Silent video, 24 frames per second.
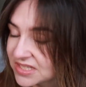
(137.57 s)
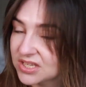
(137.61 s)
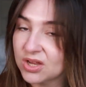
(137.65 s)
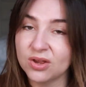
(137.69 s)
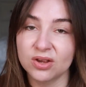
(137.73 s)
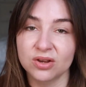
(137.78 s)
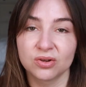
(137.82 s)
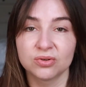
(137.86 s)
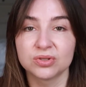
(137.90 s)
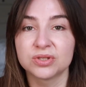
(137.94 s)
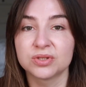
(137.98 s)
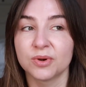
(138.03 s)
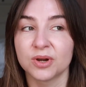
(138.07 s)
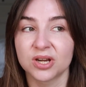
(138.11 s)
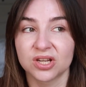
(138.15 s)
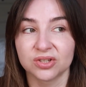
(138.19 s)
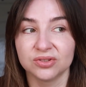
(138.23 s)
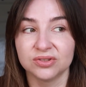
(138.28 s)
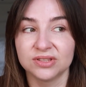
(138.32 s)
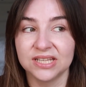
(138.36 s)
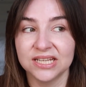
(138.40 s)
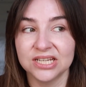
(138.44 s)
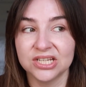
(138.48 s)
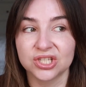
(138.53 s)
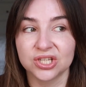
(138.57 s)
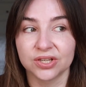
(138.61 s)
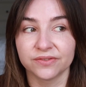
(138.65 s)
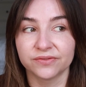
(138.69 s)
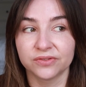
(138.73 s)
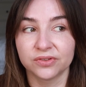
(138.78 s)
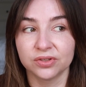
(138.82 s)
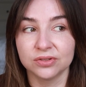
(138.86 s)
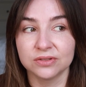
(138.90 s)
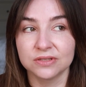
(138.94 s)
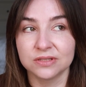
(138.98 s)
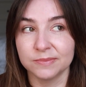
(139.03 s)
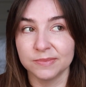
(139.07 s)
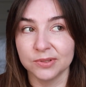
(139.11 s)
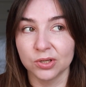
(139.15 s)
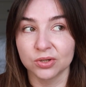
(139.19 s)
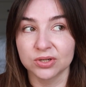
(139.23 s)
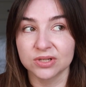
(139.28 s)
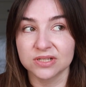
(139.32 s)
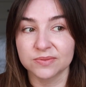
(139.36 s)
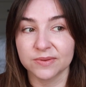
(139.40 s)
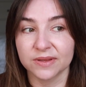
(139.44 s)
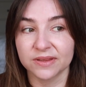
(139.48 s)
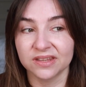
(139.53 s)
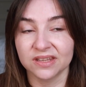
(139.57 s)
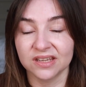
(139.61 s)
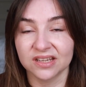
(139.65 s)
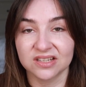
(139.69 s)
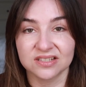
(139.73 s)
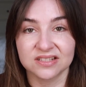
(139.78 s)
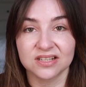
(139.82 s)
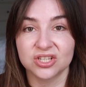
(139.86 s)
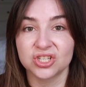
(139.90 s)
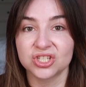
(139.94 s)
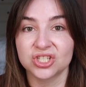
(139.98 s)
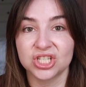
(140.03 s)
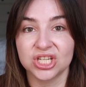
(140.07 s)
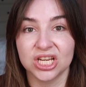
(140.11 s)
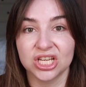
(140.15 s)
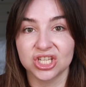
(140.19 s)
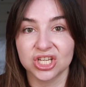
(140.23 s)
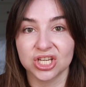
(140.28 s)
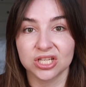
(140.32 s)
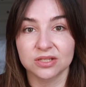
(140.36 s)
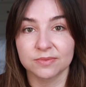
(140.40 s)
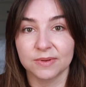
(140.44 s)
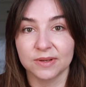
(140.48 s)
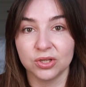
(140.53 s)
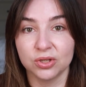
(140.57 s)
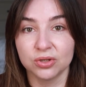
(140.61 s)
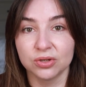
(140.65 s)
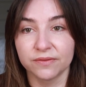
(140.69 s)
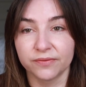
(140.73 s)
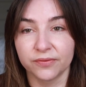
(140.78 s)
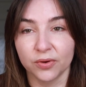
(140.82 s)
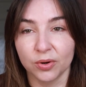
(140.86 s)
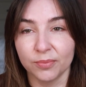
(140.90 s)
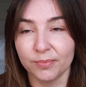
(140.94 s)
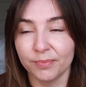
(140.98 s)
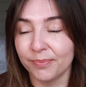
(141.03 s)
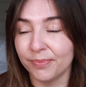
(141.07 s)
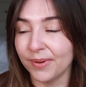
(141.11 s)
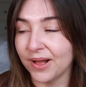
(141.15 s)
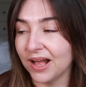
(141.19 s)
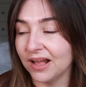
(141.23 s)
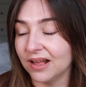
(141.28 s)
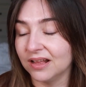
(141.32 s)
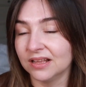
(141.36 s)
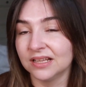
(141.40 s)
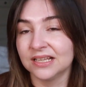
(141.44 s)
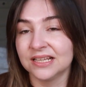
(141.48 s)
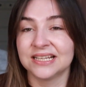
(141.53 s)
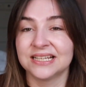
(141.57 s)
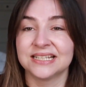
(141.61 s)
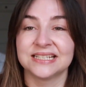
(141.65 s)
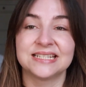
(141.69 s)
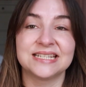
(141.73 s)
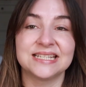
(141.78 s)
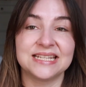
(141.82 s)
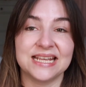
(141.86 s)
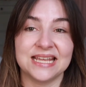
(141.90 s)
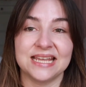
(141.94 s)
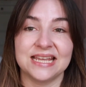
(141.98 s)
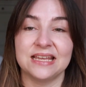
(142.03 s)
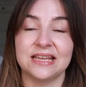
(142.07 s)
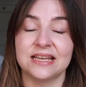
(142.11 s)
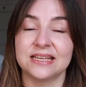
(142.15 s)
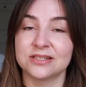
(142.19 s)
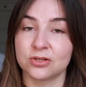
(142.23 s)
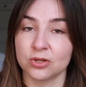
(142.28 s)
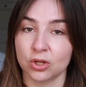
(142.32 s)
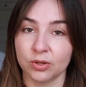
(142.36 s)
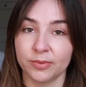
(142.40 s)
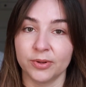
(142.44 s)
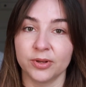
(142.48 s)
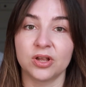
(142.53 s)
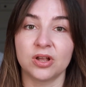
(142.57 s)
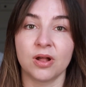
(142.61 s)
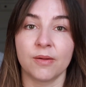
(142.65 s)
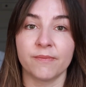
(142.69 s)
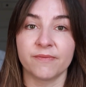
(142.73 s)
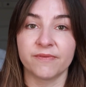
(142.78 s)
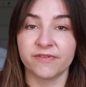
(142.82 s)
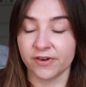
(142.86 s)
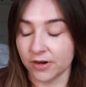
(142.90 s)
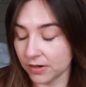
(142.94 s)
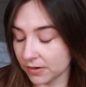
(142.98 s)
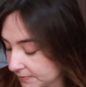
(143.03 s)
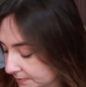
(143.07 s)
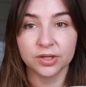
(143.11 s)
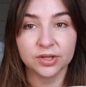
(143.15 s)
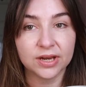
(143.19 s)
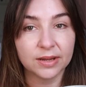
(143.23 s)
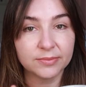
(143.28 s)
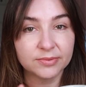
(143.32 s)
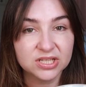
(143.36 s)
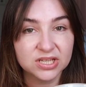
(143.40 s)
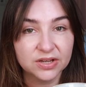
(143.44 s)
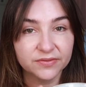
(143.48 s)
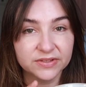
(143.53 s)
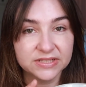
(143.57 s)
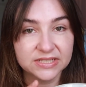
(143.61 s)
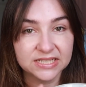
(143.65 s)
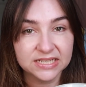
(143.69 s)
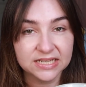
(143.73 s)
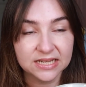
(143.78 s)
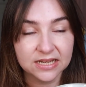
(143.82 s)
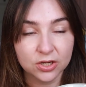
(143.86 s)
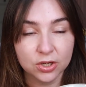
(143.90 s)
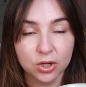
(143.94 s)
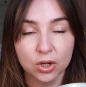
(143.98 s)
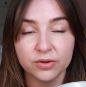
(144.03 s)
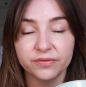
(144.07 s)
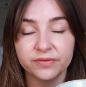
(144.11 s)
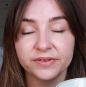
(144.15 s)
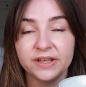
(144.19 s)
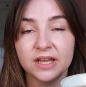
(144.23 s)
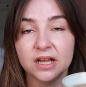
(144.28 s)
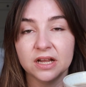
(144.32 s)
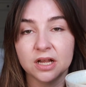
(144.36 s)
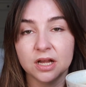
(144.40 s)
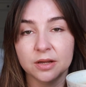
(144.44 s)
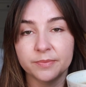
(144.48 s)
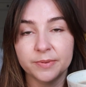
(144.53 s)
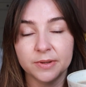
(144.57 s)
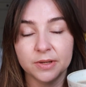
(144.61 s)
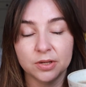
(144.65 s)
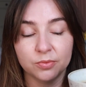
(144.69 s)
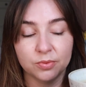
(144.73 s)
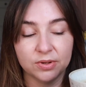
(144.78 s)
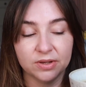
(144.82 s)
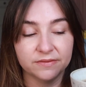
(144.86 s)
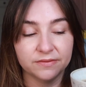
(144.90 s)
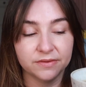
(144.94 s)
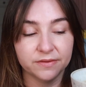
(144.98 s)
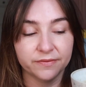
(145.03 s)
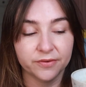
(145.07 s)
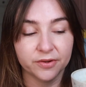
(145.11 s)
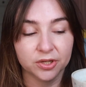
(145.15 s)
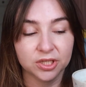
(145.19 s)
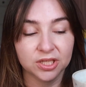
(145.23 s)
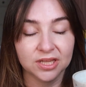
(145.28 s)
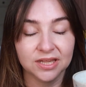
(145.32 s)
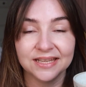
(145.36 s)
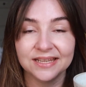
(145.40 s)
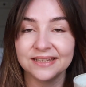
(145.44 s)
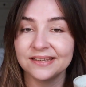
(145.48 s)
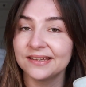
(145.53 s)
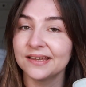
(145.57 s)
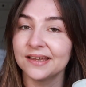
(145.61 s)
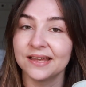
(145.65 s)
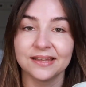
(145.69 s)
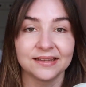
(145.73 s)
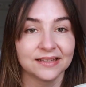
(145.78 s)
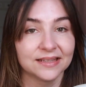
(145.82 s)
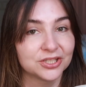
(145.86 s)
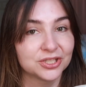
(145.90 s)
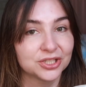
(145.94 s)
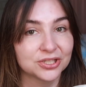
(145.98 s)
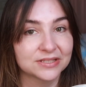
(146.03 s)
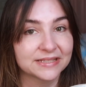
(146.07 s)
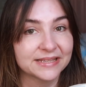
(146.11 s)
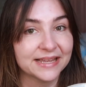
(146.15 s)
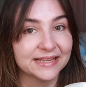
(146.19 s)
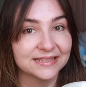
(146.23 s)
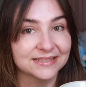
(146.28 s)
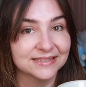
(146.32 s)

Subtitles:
How I go to work on day shift too, to be honest with you, because I just change into my uniform. But today is all about comfort. Grab yourself a tea, a coffee, a cuppa, whatever the fuck you like, and let's just get